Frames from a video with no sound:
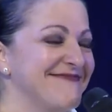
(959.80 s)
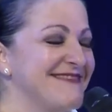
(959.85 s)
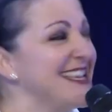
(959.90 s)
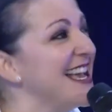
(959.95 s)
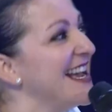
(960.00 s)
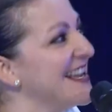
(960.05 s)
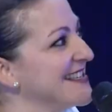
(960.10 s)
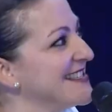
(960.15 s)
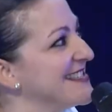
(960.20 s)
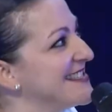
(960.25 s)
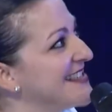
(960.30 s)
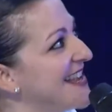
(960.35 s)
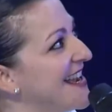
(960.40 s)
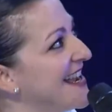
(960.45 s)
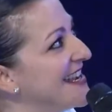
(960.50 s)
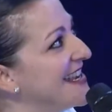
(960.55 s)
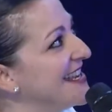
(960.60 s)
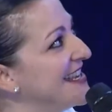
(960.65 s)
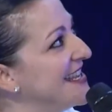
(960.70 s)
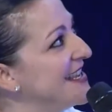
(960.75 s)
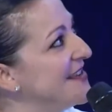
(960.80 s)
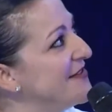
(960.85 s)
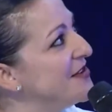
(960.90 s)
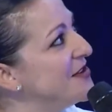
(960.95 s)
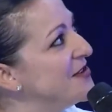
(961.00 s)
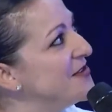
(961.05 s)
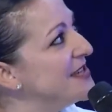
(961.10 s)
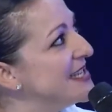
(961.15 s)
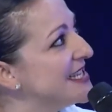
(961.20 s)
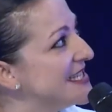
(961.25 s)
yes, I can give
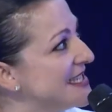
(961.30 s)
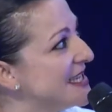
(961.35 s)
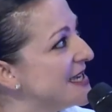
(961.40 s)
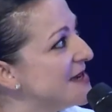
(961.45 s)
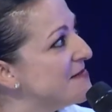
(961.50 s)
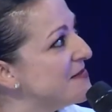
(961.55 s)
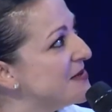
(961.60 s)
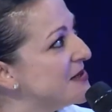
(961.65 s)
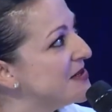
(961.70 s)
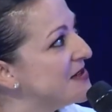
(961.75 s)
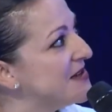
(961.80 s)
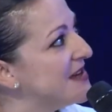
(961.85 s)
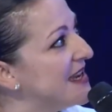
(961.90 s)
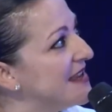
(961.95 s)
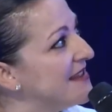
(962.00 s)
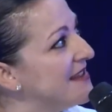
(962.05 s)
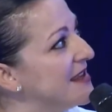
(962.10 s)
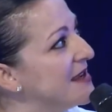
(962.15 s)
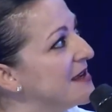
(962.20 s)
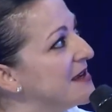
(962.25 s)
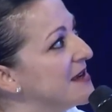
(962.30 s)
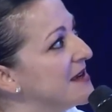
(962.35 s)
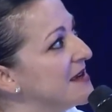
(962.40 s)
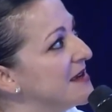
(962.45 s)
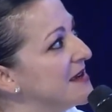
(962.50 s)
you an example. I think